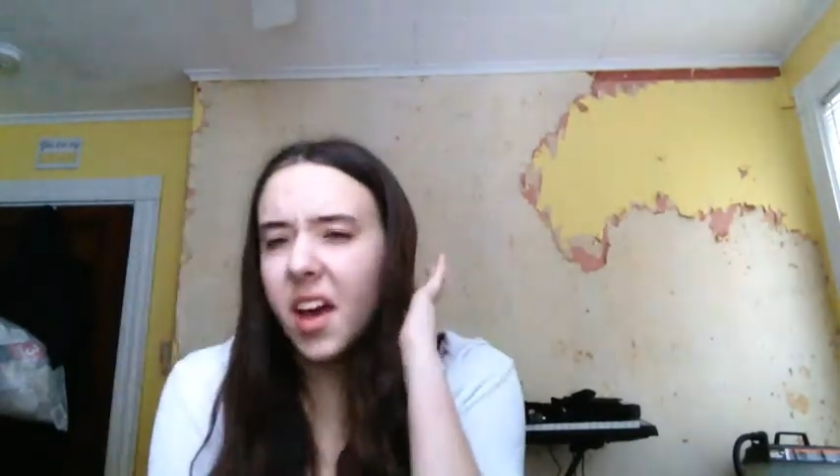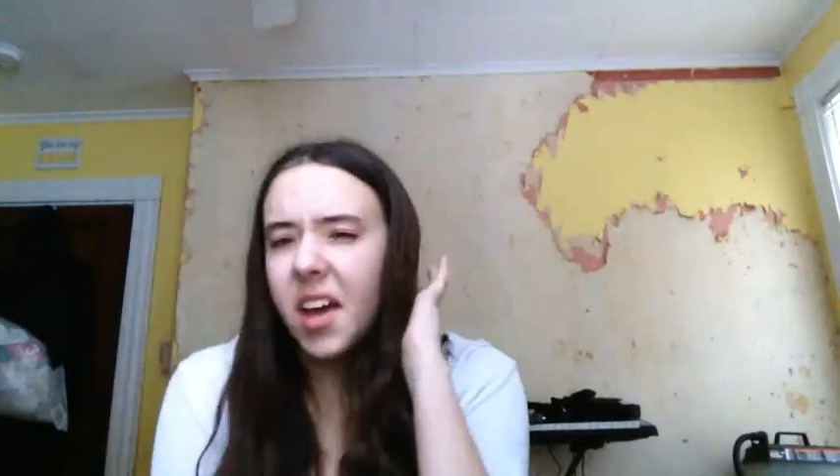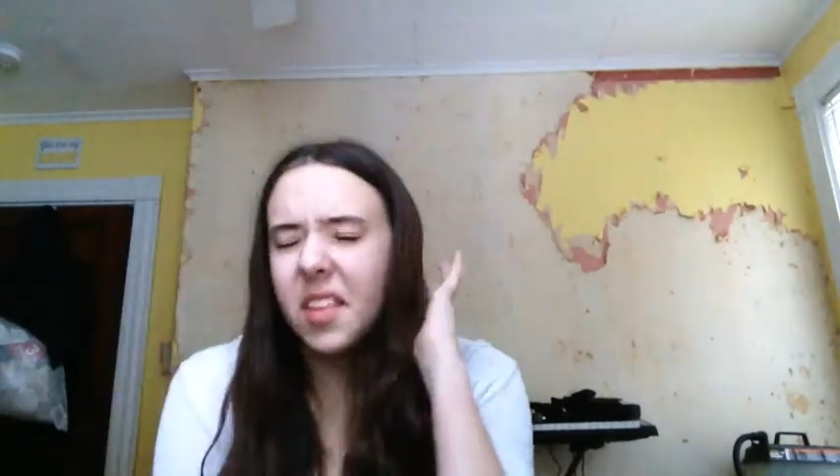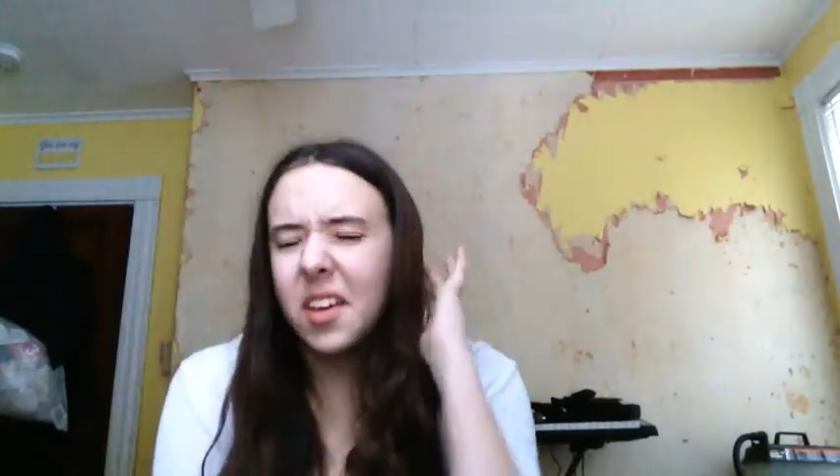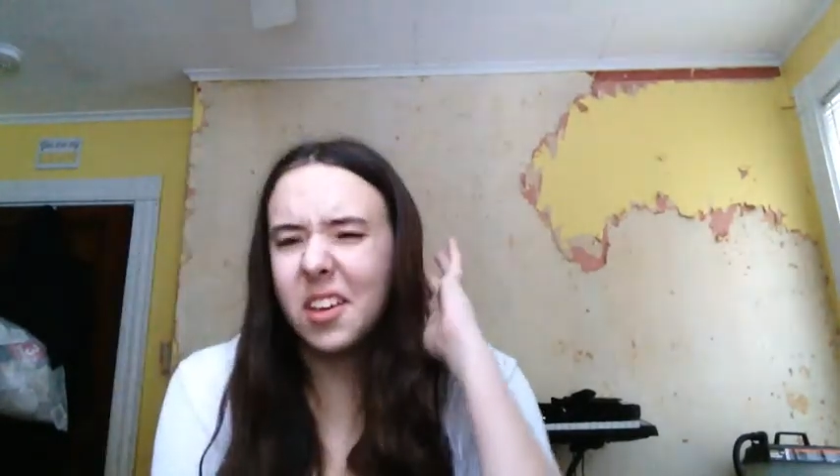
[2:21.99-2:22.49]
I
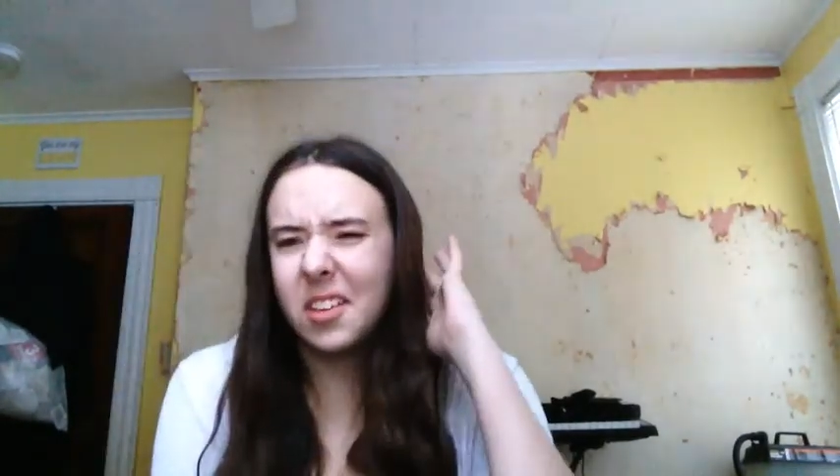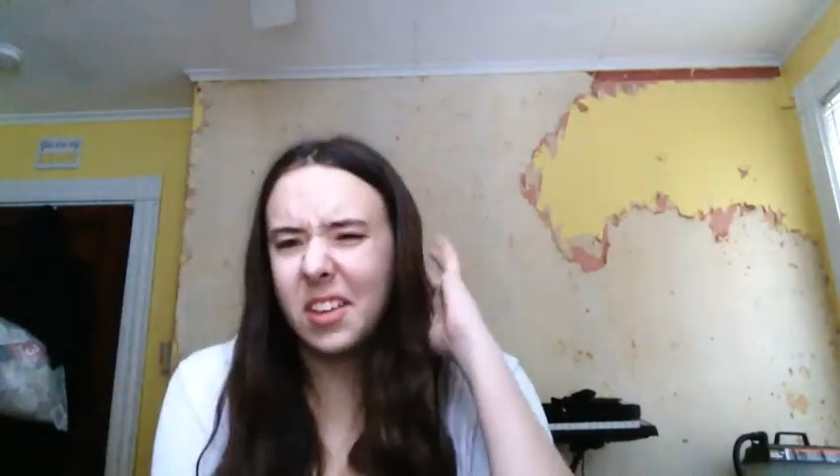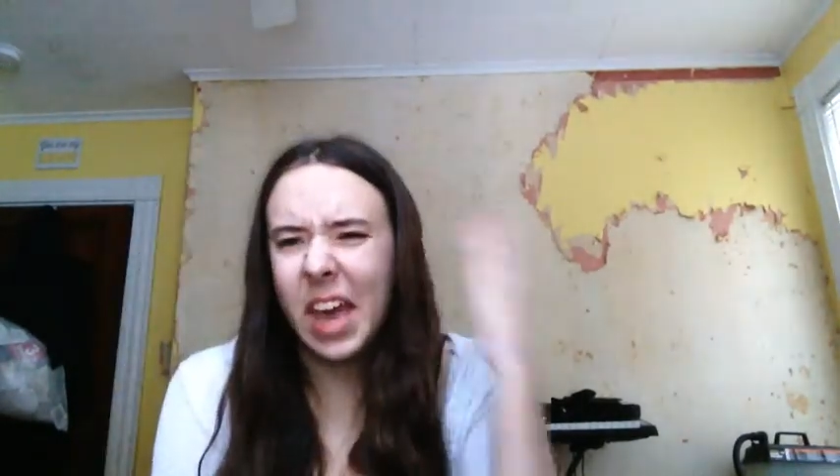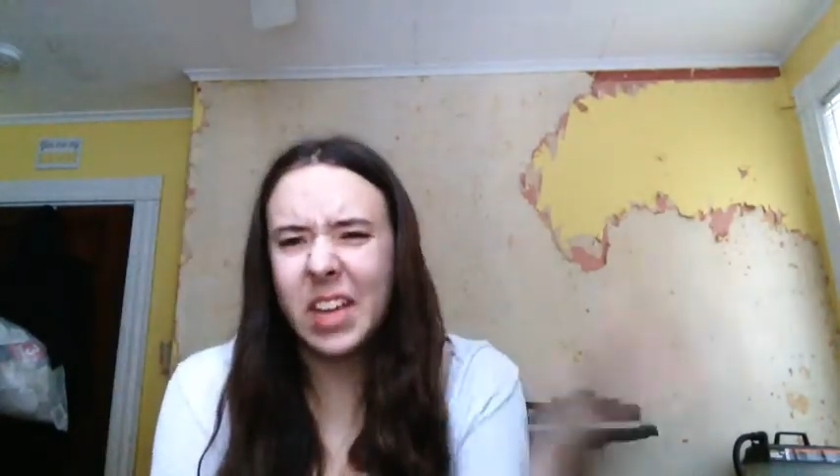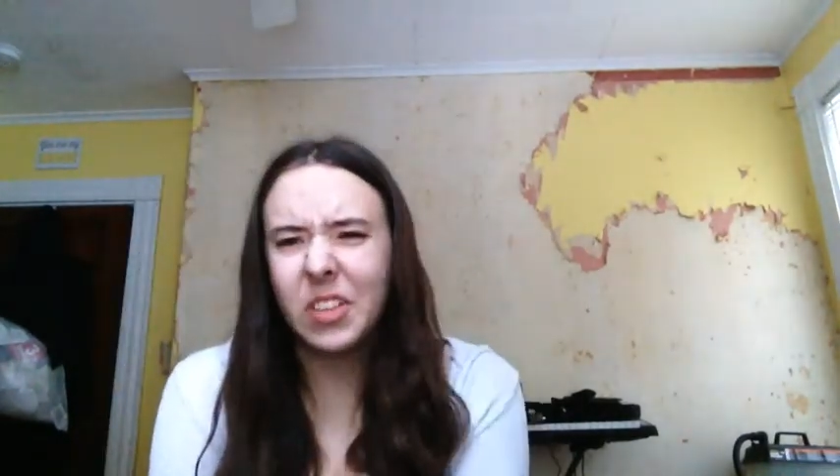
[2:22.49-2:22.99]
think
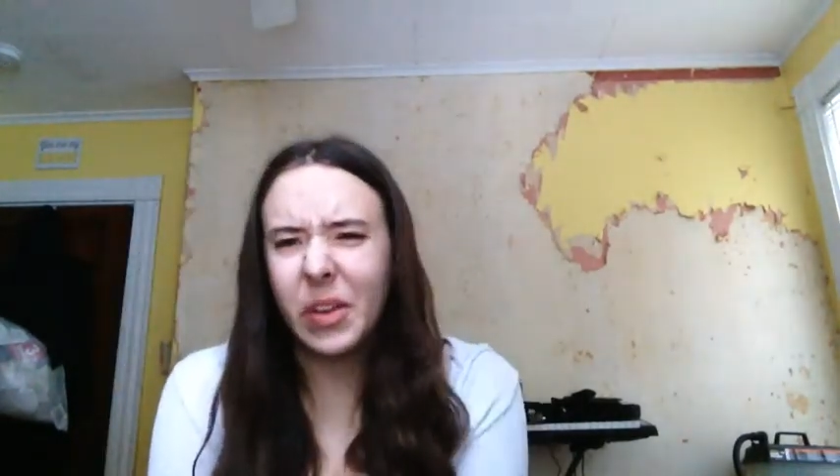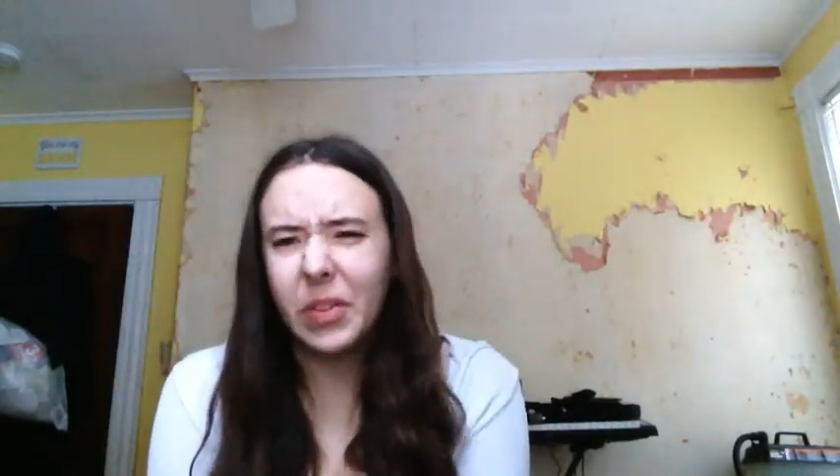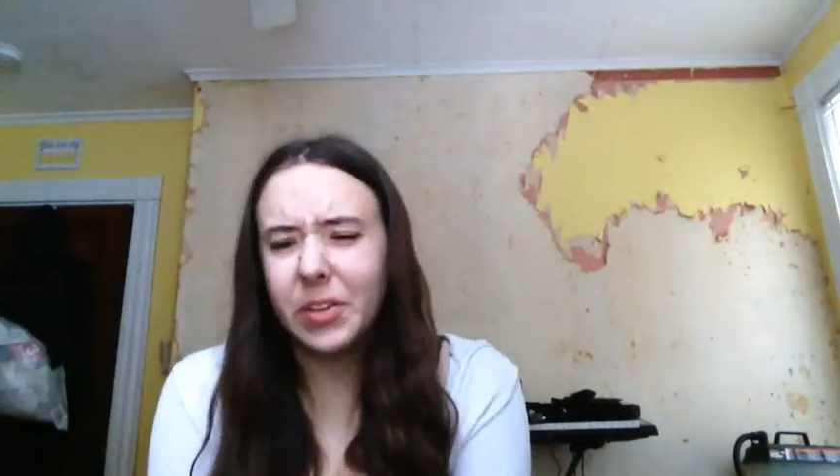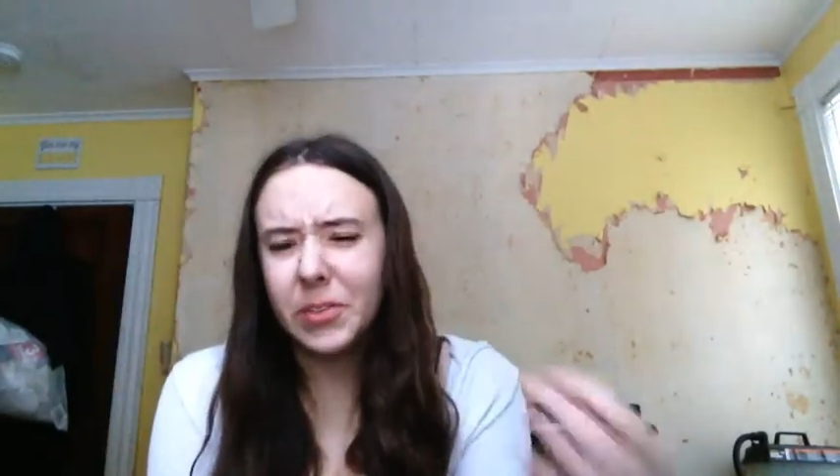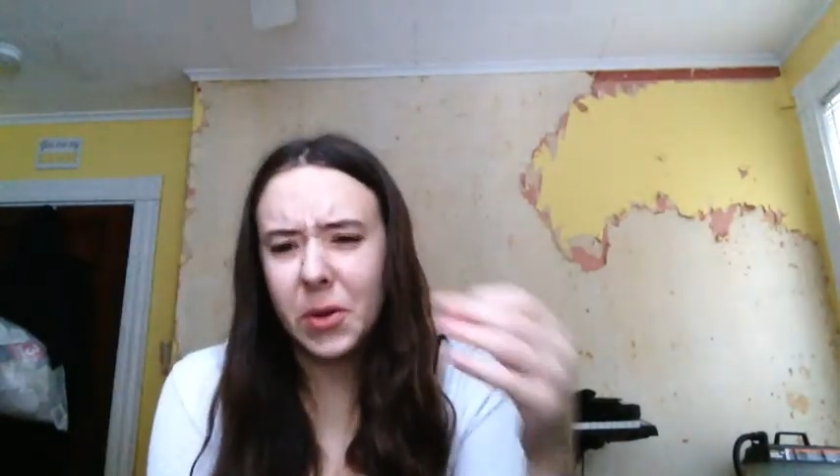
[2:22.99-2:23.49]
guys like this